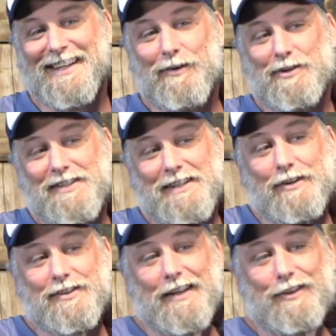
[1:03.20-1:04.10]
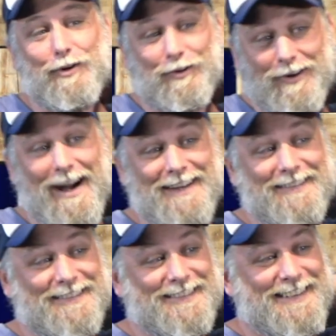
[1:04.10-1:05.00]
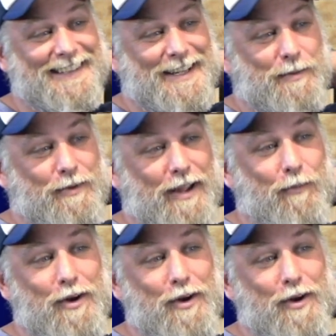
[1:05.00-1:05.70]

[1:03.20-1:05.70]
Which is an interesting thought, right? Like,